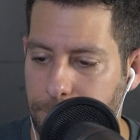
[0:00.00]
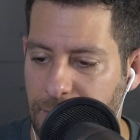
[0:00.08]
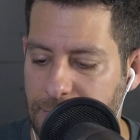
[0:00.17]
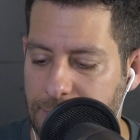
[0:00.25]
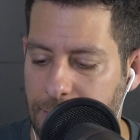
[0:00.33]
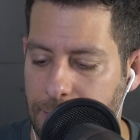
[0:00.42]

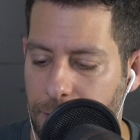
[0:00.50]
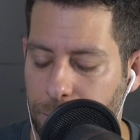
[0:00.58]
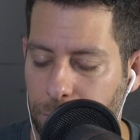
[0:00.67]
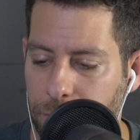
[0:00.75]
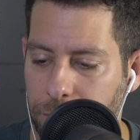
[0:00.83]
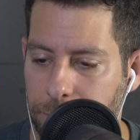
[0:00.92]
I said that
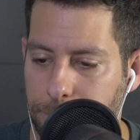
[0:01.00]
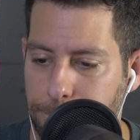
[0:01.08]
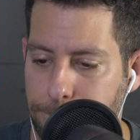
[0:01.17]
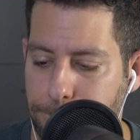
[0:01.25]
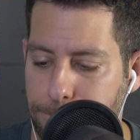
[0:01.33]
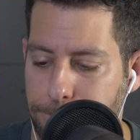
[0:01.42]
earlier.
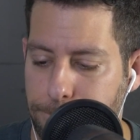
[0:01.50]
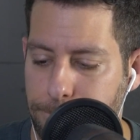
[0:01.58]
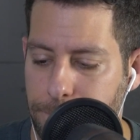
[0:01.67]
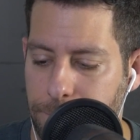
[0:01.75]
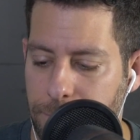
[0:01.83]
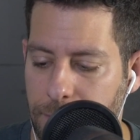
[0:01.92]

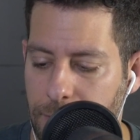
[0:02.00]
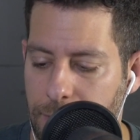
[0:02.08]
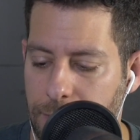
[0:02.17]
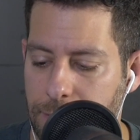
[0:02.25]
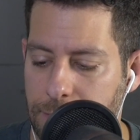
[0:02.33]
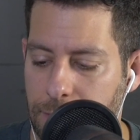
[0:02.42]

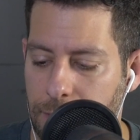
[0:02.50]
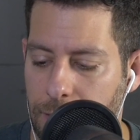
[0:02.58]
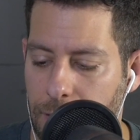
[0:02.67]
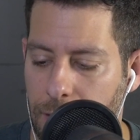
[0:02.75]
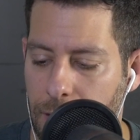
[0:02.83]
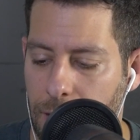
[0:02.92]
And
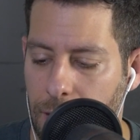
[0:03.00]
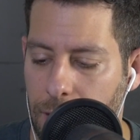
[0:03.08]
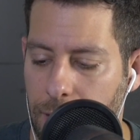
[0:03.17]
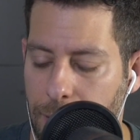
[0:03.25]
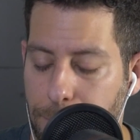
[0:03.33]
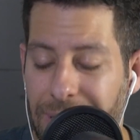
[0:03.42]

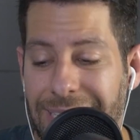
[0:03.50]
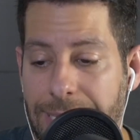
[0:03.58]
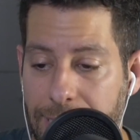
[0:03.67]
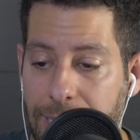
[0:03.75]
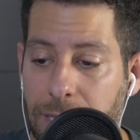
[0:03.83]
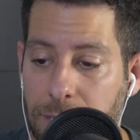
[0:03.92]
it might
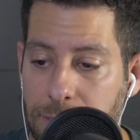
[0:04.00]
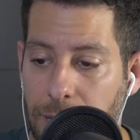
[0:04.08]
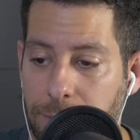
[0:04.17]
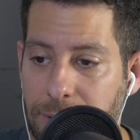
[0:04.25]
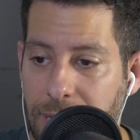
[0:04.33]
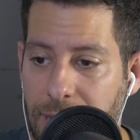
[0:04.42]
take a little
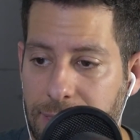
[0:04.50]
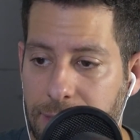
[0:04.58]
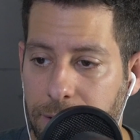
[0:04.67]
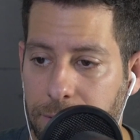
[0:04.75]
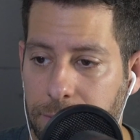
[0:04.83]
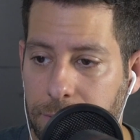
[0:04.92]
time to get
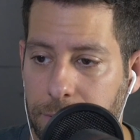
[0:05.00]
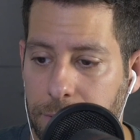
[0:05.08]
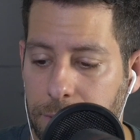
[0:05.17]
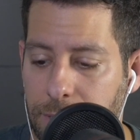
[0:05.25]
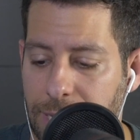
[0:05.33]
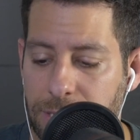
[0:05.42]
there.
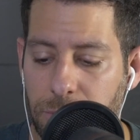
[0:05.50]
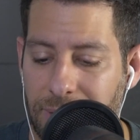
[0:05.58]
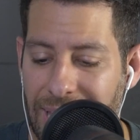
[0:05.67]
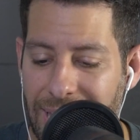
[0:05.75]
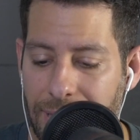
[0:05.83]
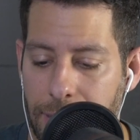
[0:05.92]
That's
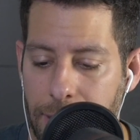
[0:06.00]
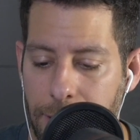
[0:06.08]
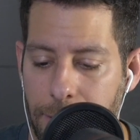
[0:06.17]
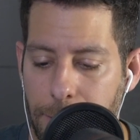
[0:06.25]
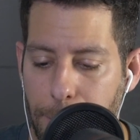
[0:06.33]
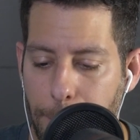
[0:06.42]
okay.
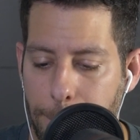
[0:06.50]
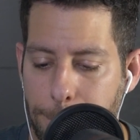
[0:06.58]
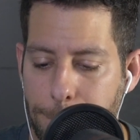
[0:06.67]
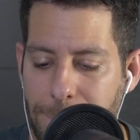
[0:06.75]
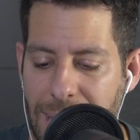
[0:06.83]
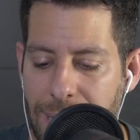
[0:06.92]

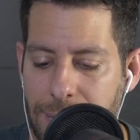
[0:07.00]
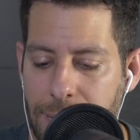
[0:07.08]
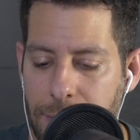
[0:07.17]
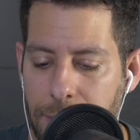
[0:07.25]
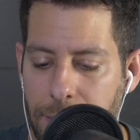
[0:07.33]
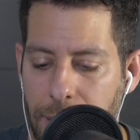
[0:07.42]

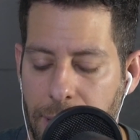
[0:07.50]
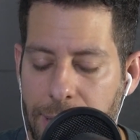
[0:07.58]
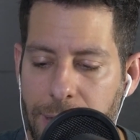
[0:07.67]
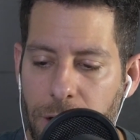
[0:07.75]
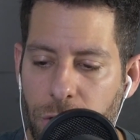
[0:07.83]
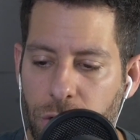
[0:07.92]
Men
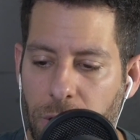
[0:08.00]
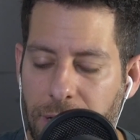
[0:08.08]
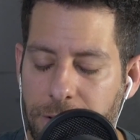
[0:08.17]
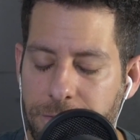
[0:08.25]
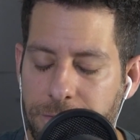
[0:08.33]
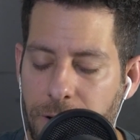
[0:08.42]
age
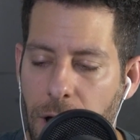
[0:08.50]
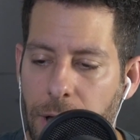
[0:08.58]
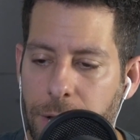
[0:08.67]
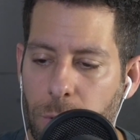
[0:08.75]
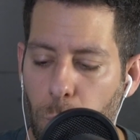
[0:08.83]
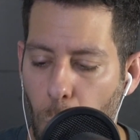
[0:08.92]
like a
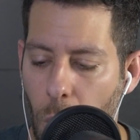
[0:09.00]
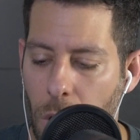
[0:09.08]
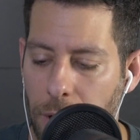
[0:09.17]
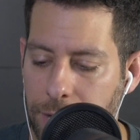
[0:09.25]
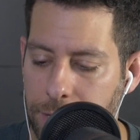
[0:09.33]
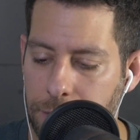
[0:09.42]
fine
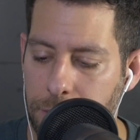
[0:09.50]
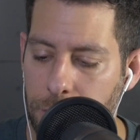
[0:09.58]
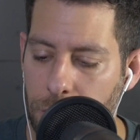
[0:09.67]
wine.